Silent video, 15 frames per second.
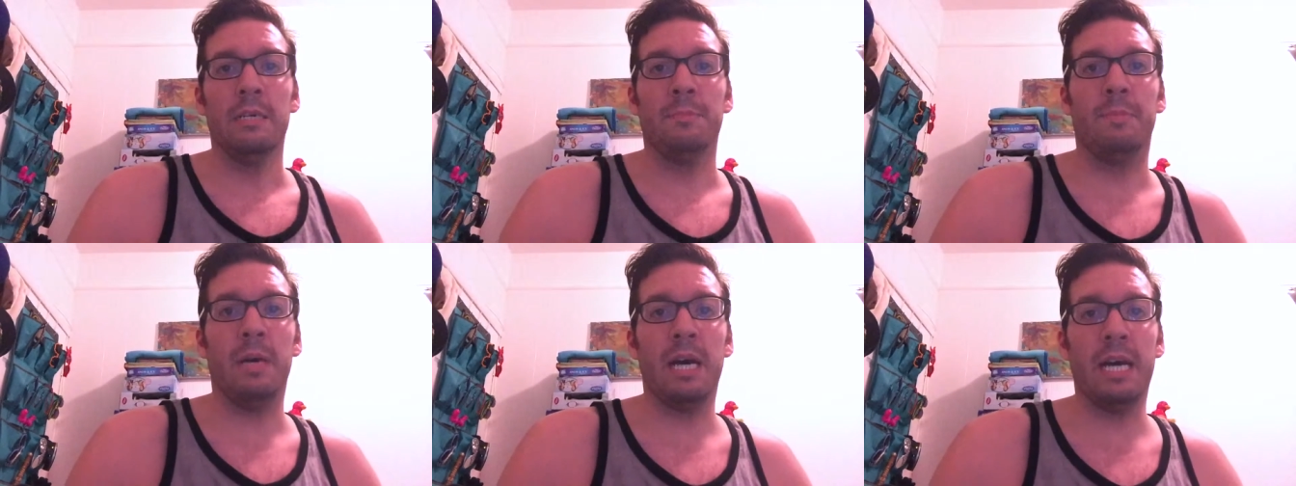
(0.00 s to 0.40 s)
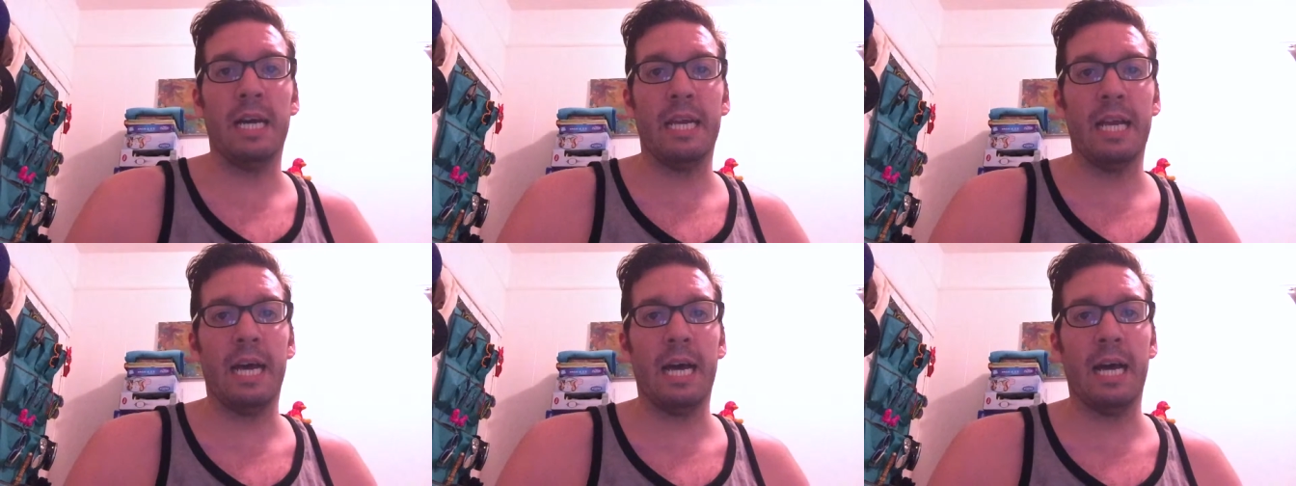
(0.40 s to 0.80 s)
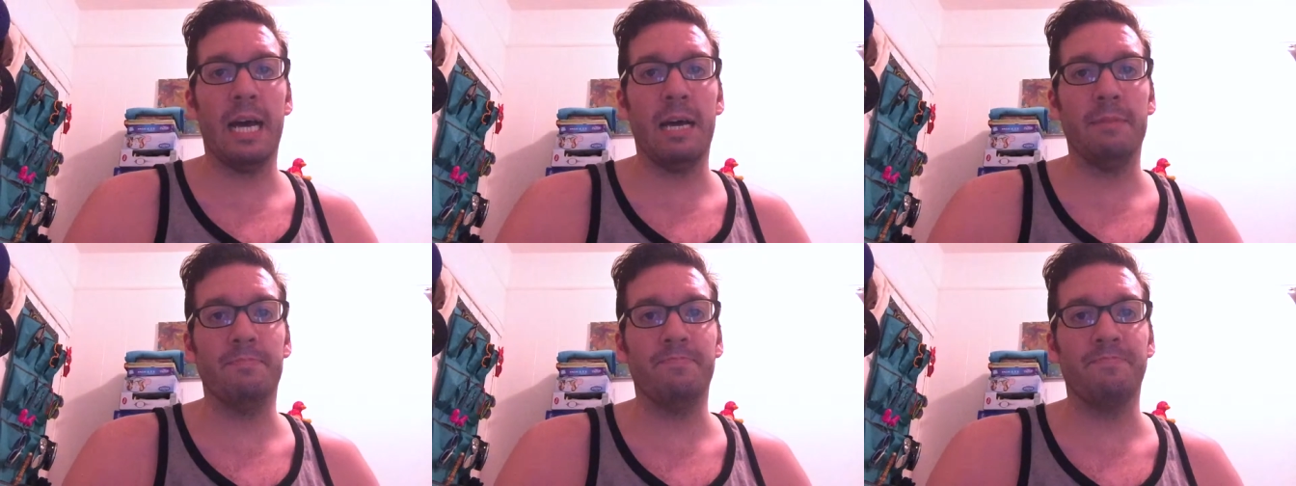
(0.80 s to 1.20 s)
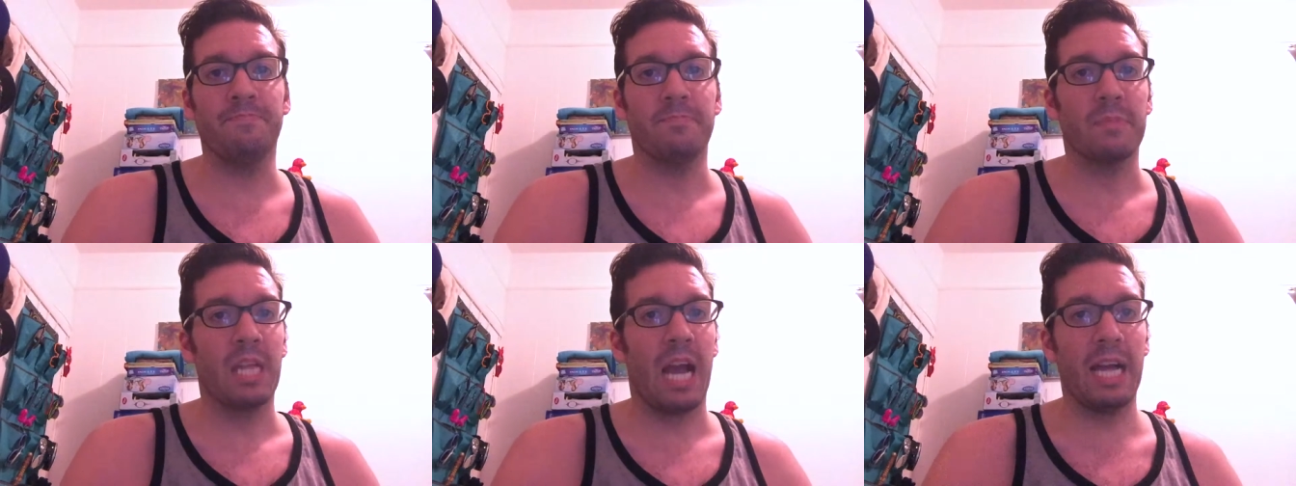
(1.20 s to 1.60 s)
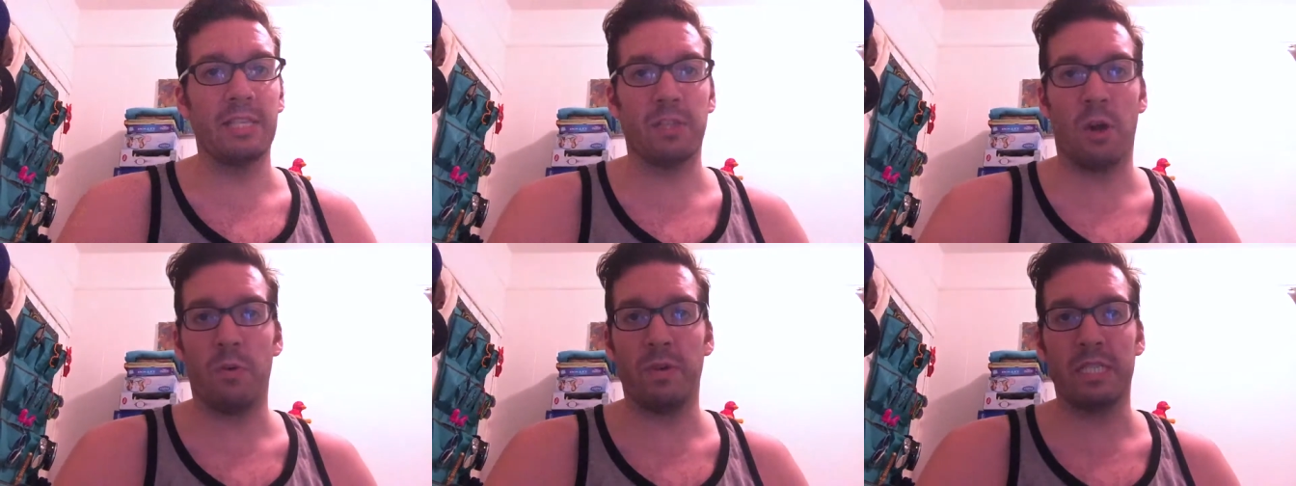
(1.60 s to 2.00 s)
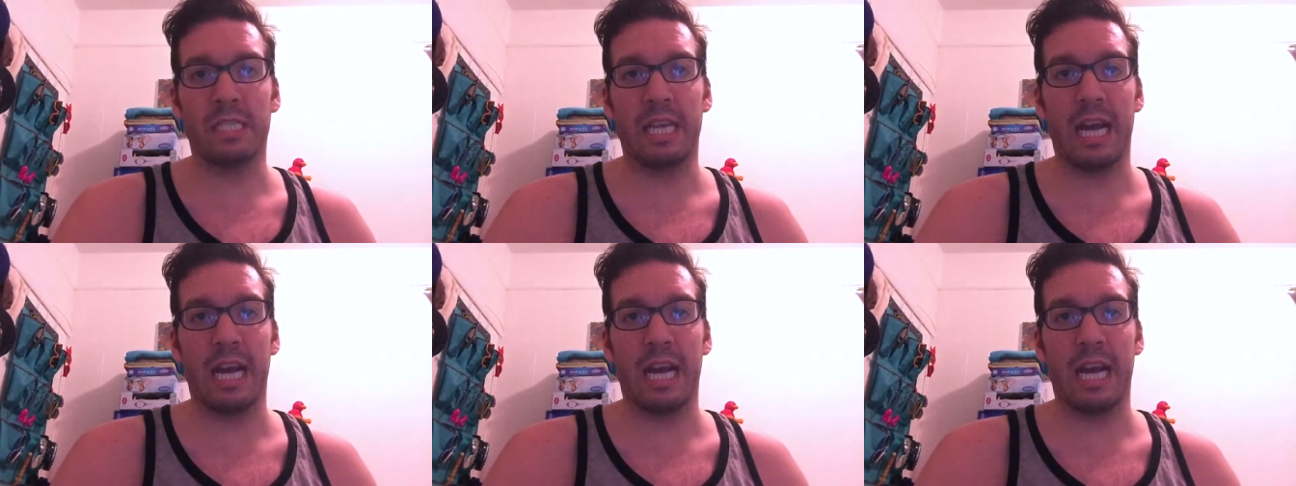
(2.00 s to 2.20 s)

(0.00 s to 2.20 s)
But um, as always,